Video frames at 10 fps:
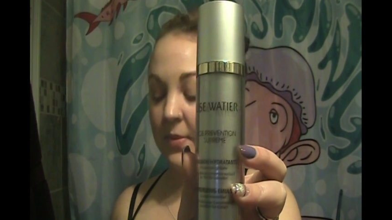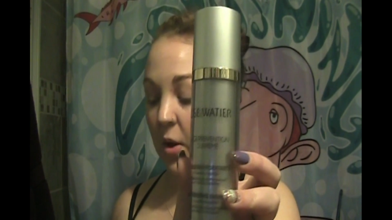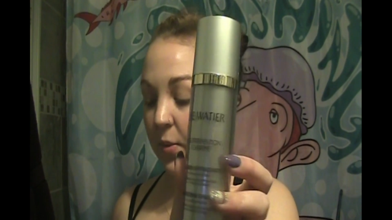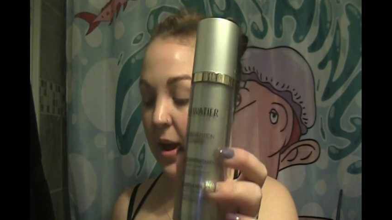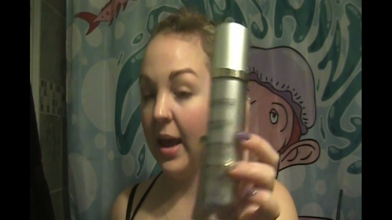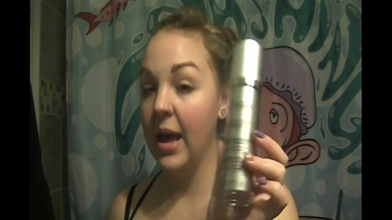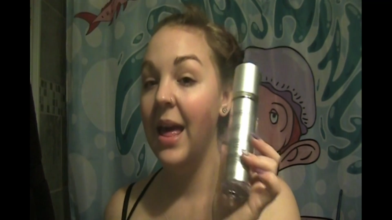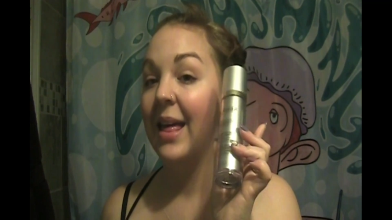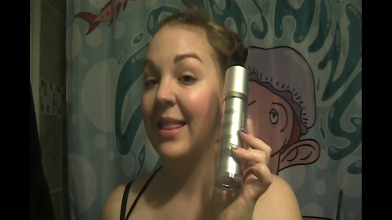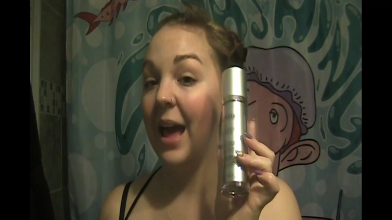Okay,
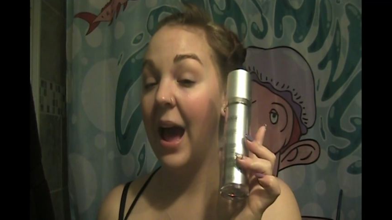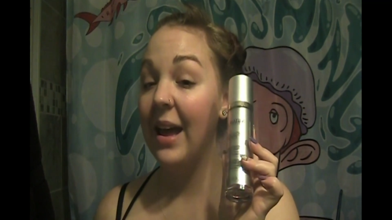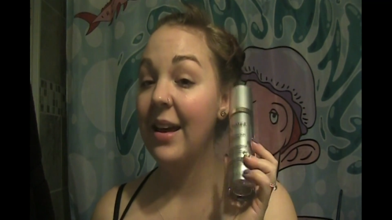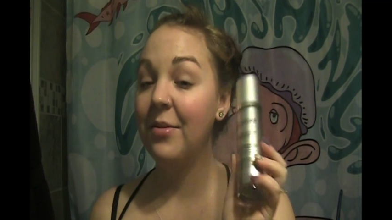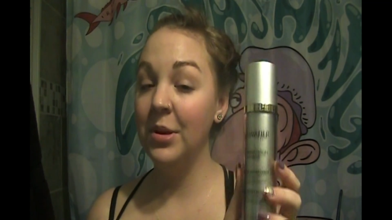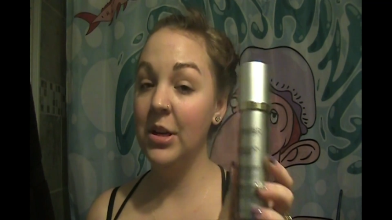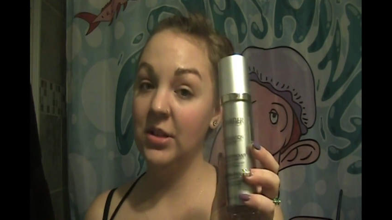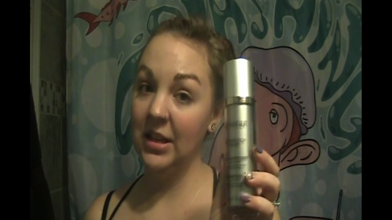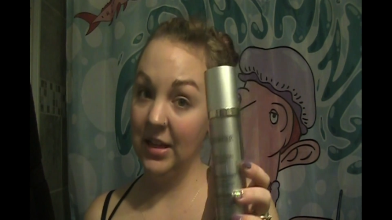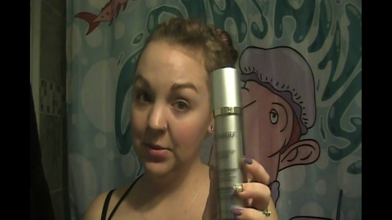I have been
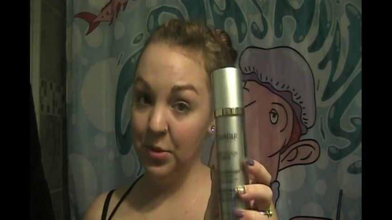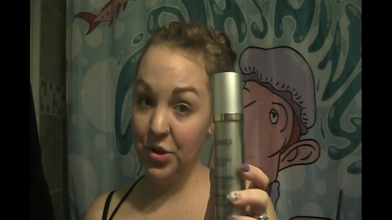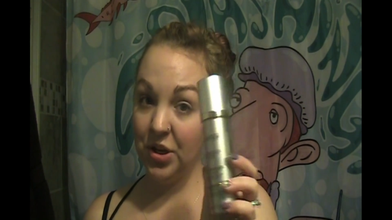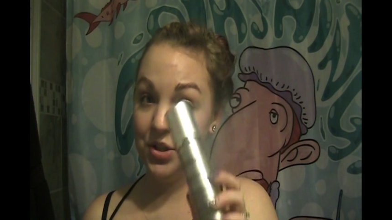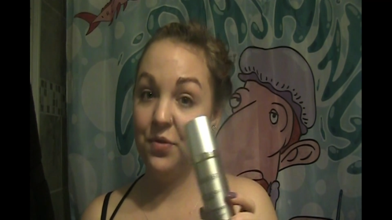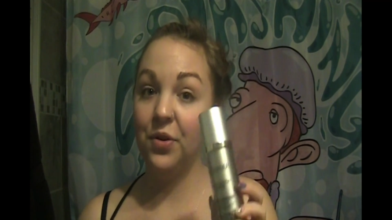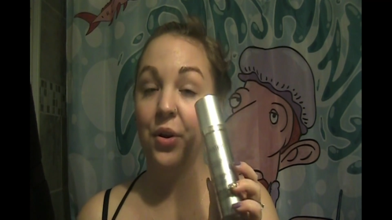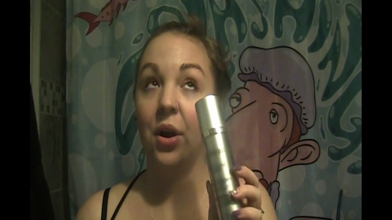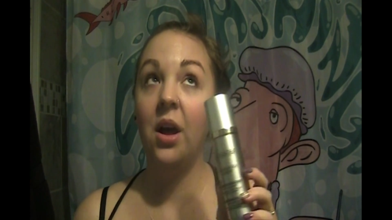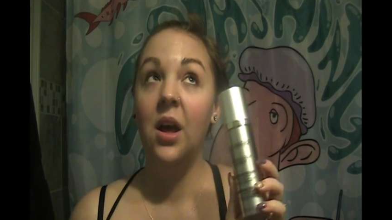using this moisturizer for